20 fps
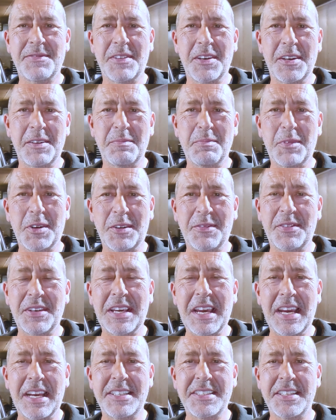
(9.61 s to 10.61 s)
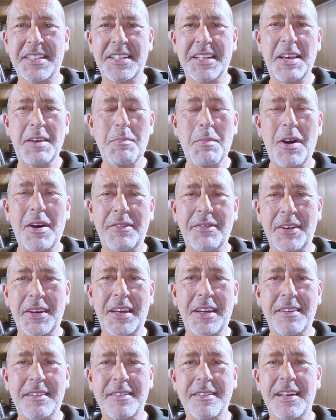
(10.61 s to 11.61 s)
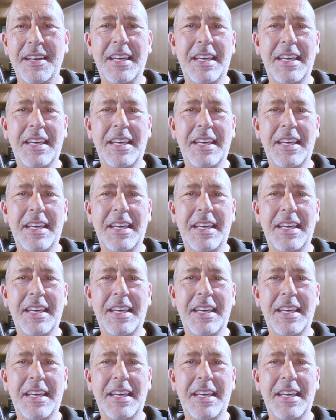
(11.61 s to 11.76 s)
for modification, in my view,